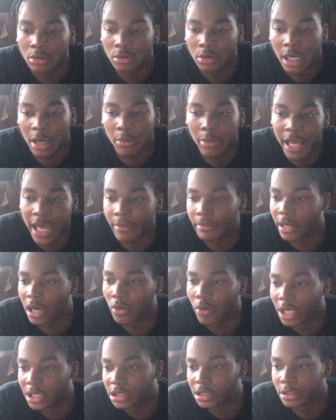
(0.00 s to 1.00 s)
I'm happy I
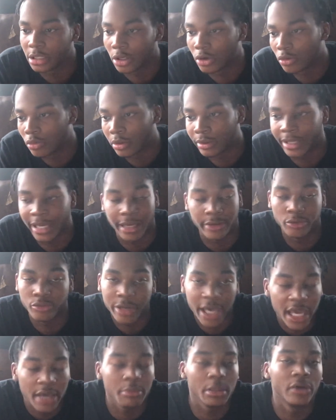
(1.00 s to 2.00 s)
watched it though. You
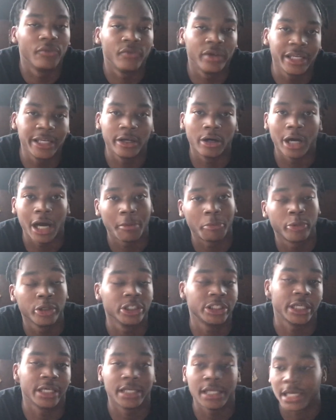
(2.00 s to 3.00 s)
gave me a video. I
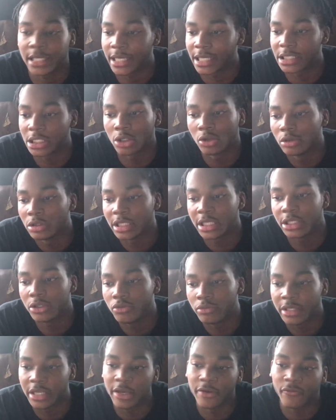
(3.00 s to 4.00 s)
appreciate that. That's the only thing you
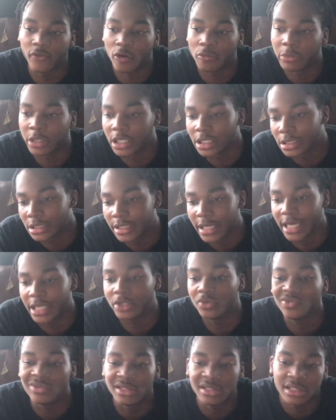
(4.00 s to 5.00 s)
did for me. Other than that,
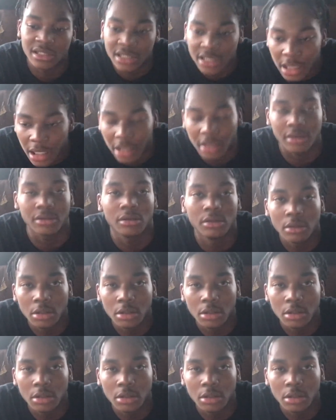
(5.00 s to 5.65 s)
you suck.